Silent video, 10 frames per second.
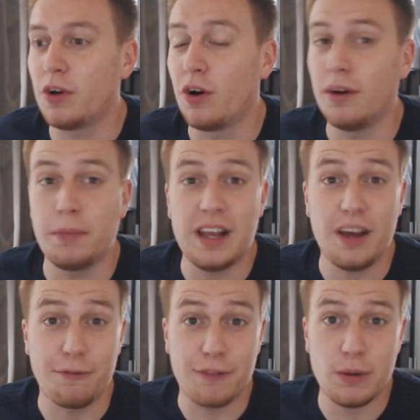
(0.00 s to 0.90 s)
We've got
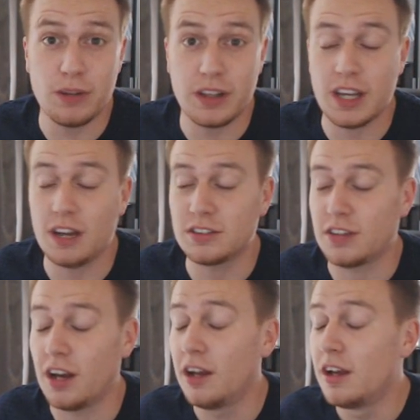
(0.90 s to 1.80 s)
Emilio Vilna, the
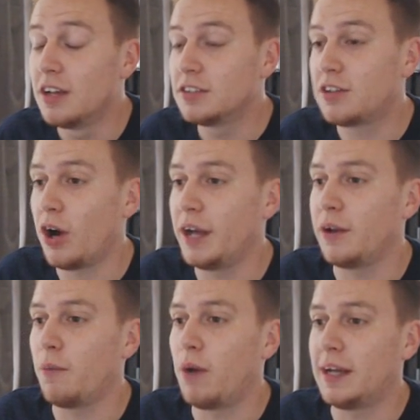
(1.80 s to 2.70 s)
youngster,
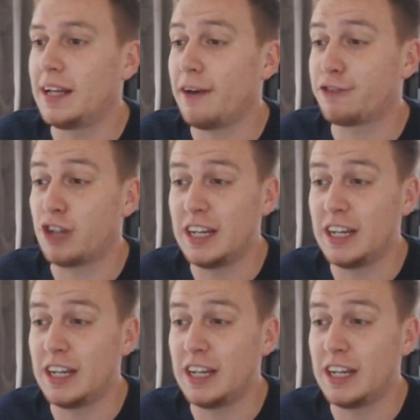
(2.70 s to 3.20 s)
starting wide left.